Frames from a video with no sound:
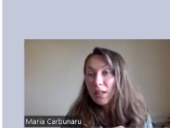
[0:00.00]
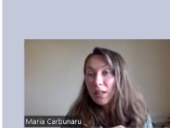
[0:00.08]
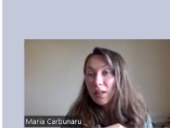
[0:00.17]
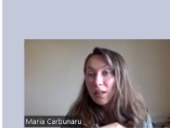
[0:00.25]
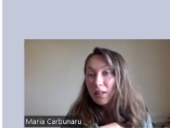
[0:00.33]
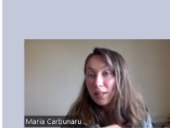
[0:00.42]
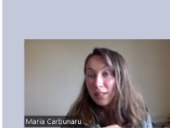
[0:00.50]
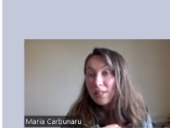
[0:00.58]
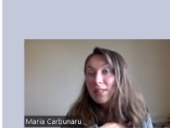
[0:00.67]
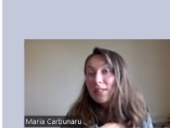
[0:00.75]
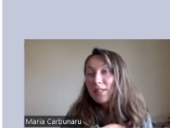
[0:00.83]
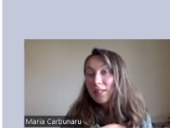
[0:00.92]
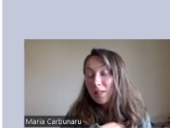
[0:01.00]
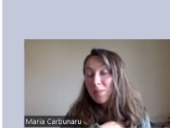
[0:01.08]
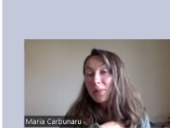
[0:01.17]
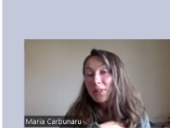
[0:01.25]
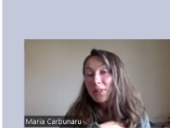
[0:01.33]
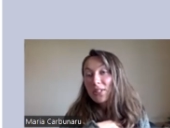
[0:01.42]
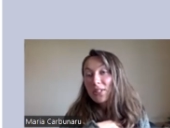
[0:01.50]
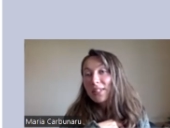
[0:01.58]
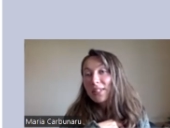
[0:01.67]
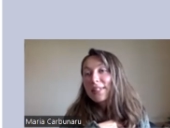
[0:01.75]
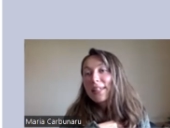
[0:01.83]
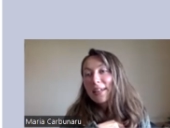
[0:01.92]
uh, this this person
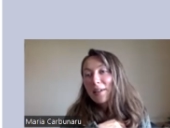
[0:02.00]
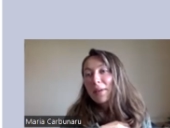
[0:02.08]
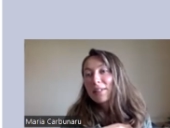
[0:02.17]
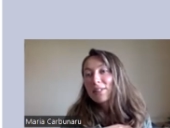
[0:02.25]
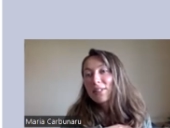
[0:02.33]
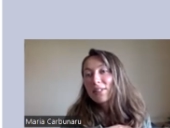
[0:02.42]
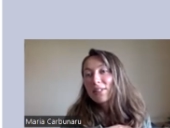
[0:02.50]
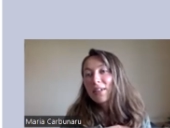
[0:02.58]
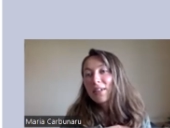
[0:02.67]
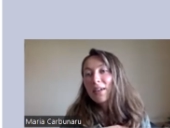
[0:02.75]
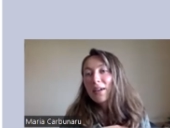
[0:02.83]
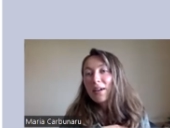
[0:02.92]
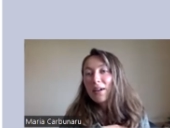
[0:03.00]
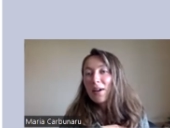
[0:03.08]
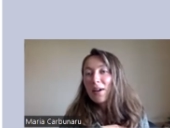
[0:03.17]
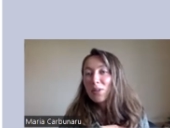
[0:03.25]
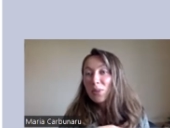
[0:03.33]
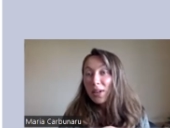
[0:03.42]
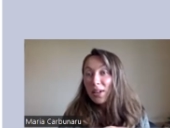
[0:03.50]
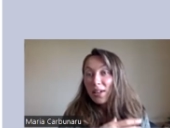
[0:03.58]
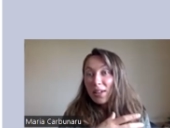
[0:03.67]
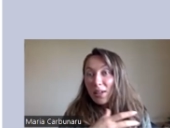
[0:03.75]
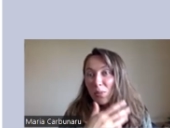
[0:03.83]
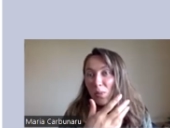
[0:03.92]
that I met. Uh, the way
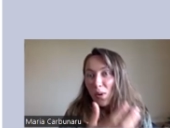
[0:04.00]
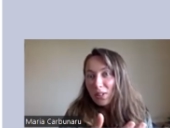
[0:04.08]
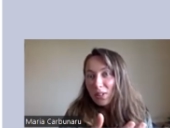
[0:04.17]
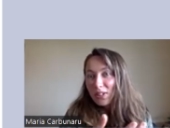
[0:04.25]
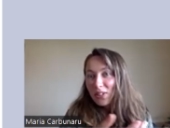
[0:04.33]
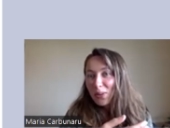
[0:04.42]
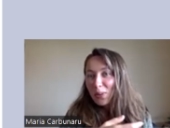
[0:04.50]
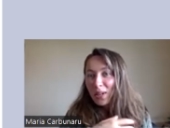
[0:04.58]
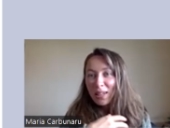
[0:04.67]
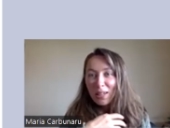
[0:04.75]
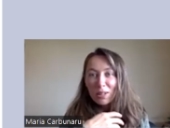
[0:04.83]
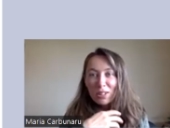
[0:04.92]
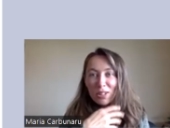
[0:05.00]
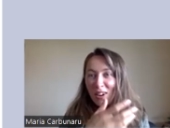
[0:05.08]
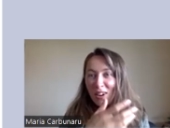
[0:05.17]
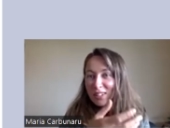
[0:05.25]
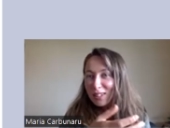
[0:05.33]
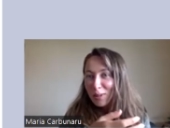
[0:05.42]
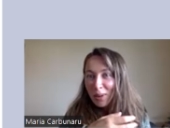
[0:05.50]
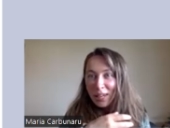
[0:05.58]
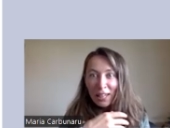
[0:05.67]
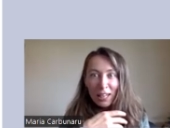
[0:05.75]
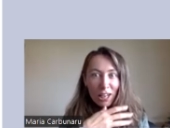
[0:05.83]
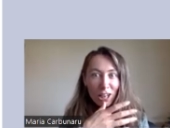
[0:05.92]
he walked, the way he talked, the way
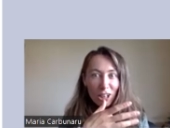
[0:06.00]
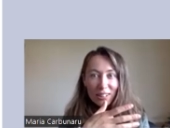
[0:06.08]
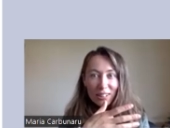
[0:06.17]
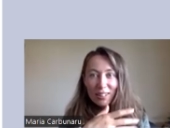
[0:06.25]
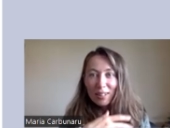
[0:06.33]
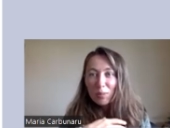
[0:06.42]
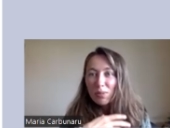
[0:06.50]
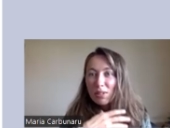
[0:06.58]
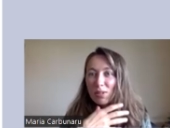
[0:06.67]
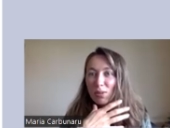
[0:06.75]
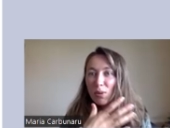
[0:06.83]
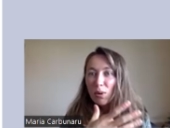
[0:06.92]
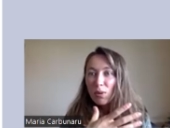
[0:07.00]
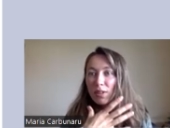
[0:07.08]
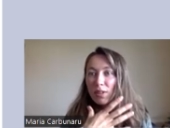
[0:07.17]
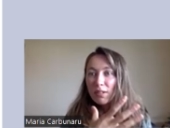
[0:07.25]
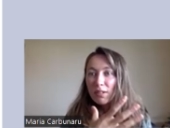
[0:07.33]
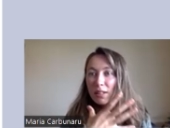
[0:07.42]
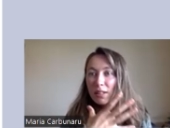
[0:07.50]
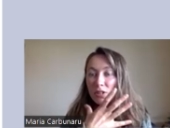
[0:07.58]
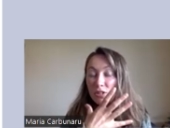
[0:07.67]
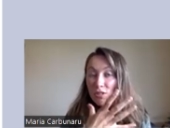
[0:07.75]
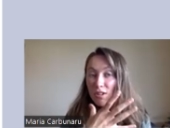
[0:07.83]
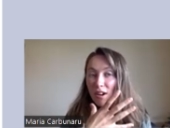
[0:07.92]
he looked, it was all mm-hmm. very
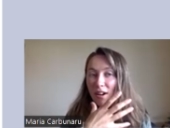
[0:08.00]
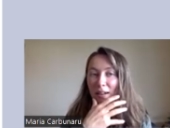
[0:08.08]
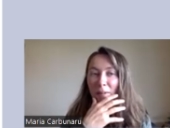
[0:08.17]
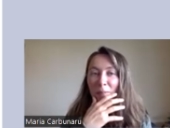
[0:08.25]
strong.